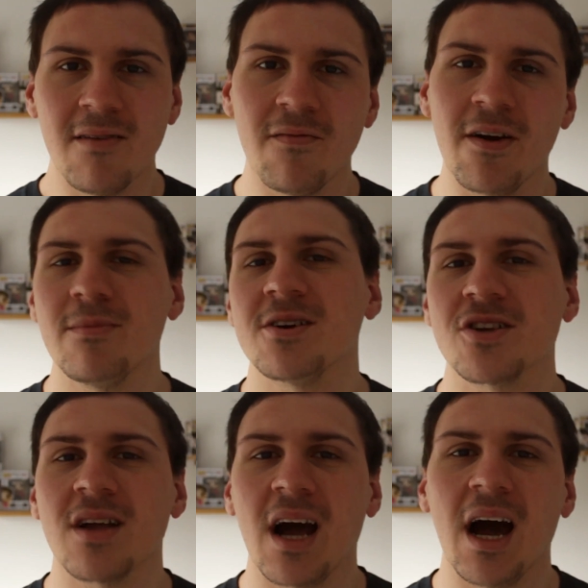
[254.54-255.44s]
very
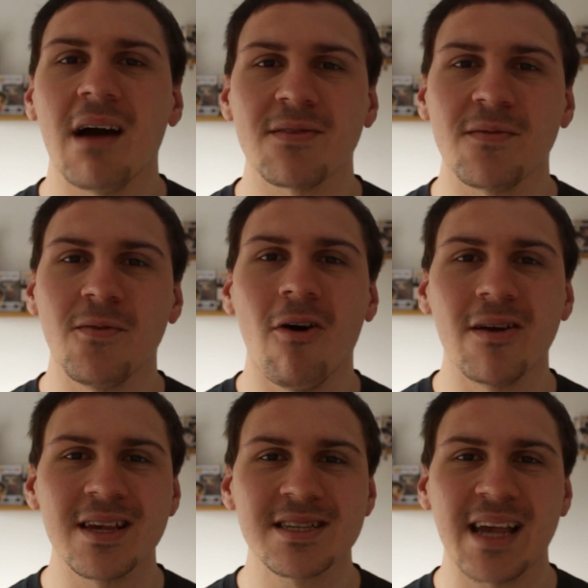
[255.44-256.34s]
much an
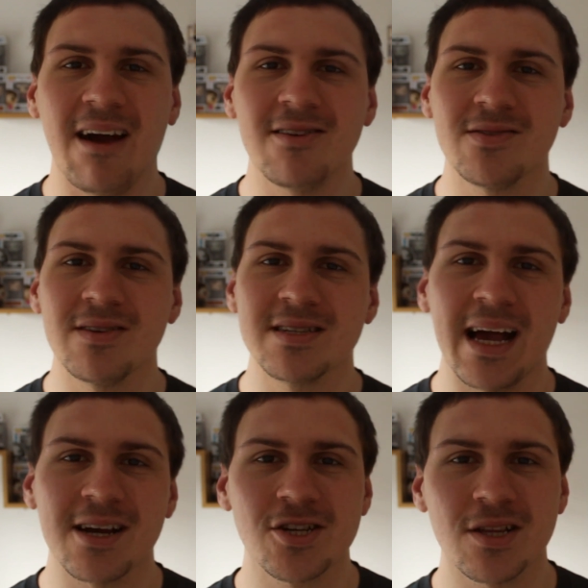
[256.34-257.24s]
afterthought, and this character is
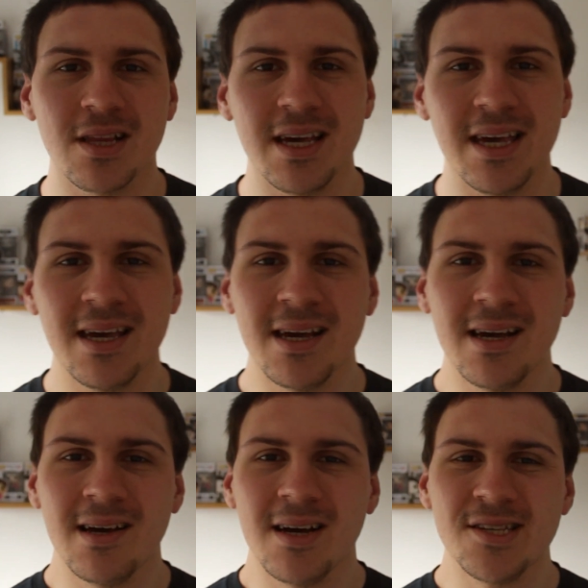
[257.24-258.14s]
actually
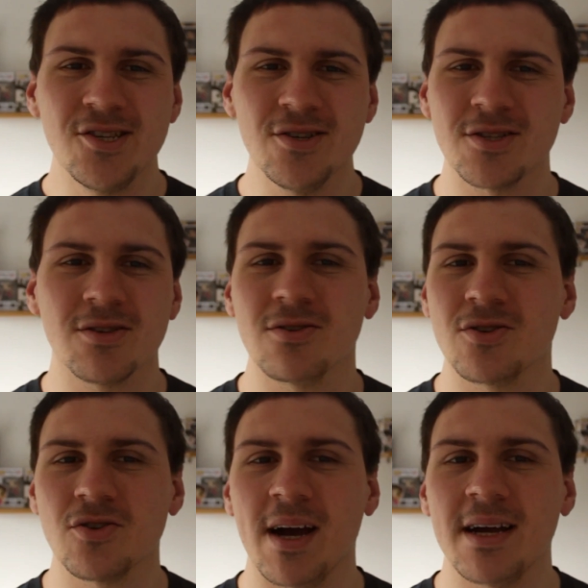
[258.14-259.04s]
just
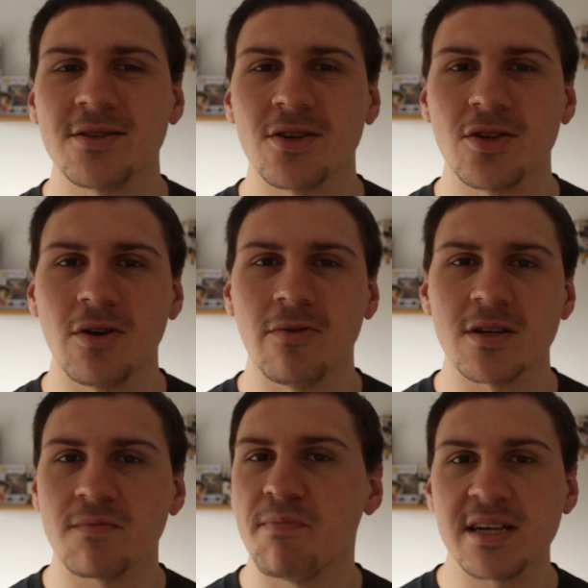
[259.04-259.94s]
trying to do
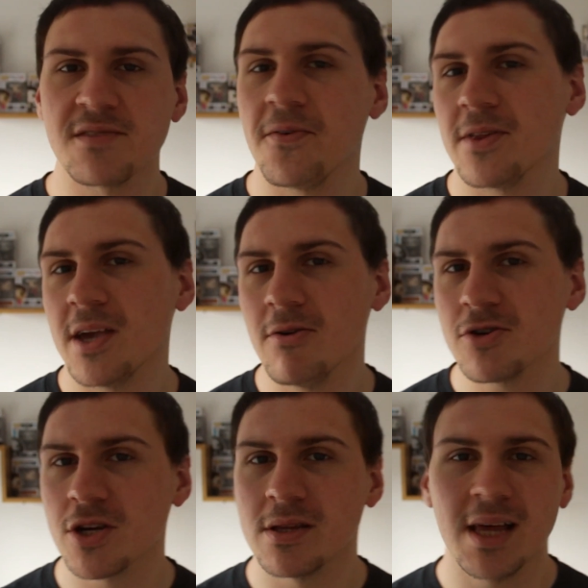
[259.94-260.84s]
what's best for the
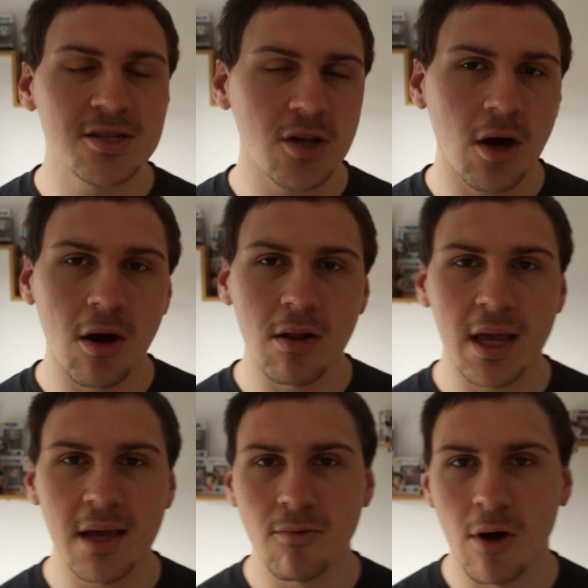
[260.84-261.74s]
ocean. That's all
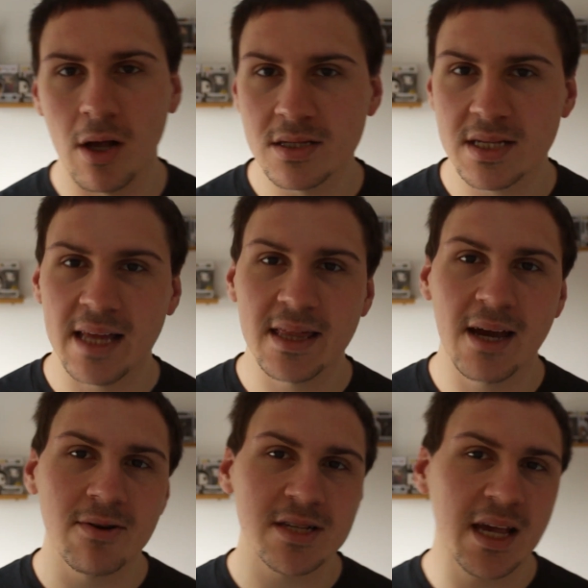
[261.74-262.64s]
he wants. And
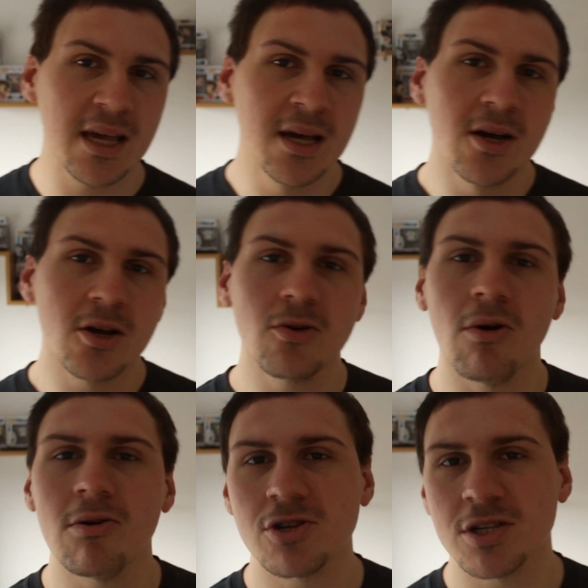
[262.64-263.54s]
there is a
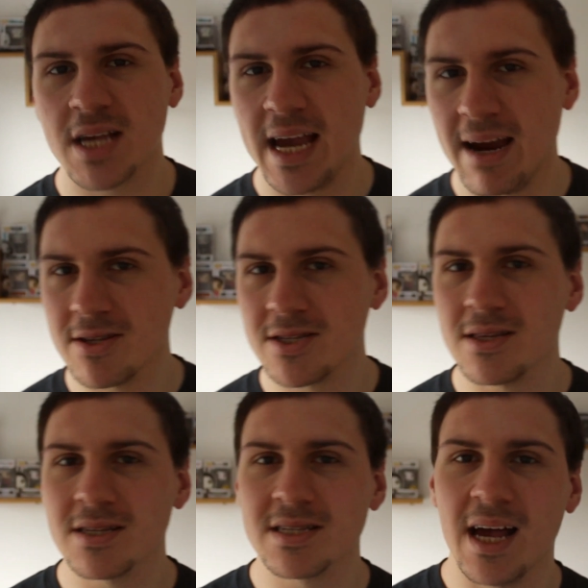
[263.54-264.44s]
gorgeous
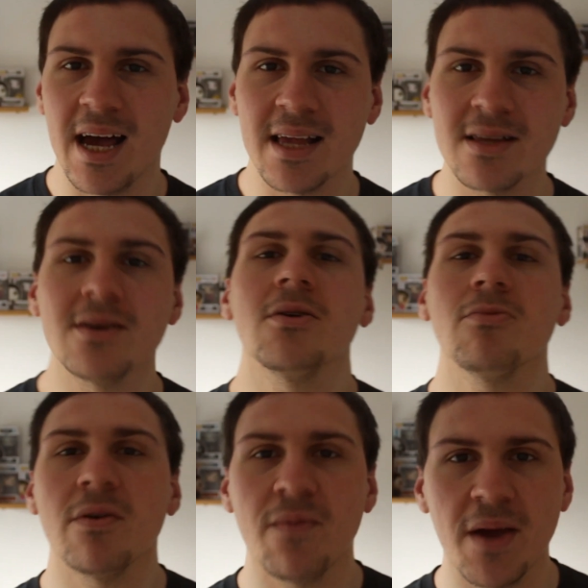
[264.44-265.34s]
character design
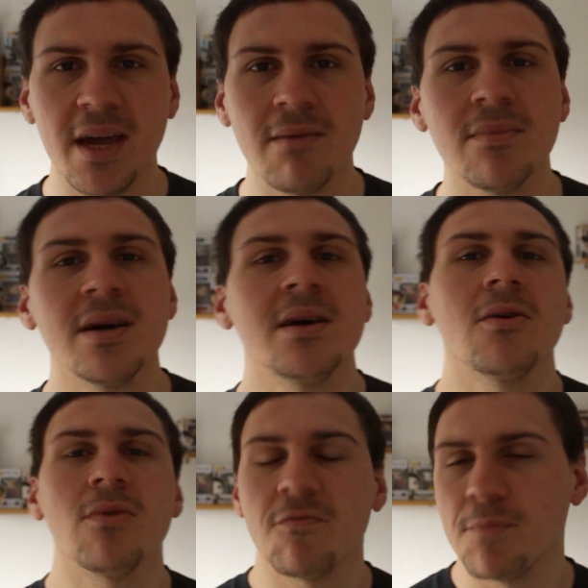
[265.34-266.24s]
with him,
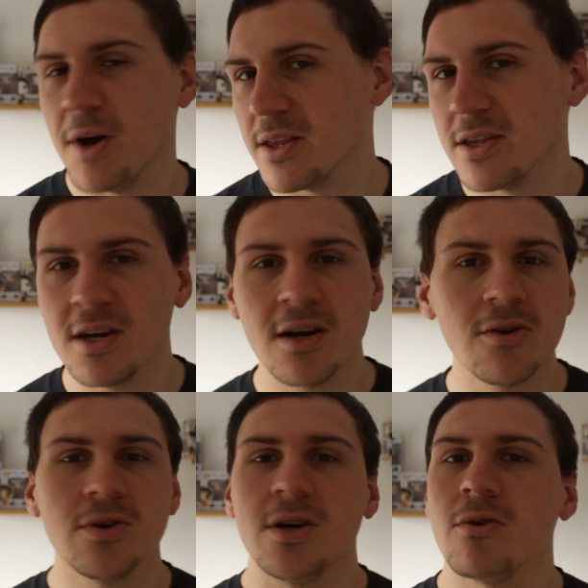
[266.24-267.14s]
with
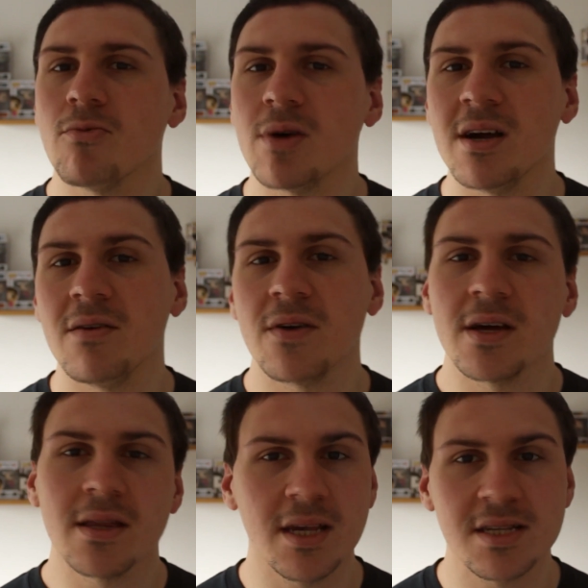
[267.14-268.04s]
Ponyo, with
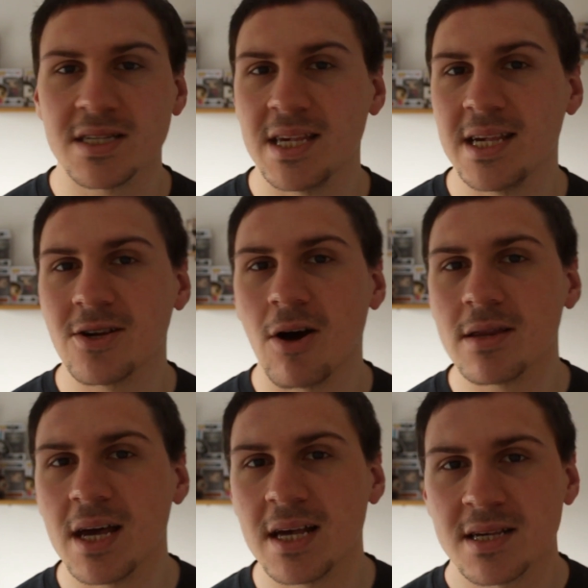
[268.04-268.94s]
the sea
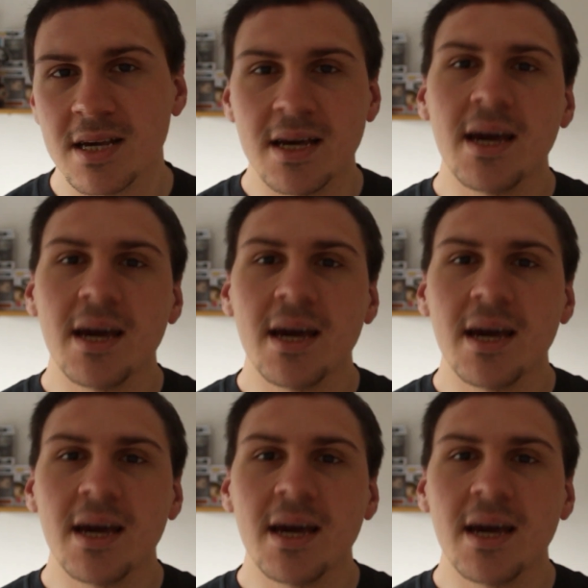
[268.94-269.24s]
goddess.